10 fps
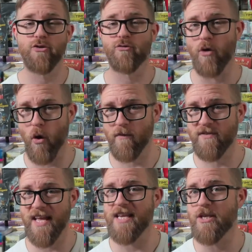droves
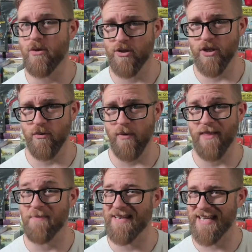they used to at
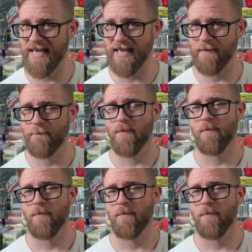the beginning,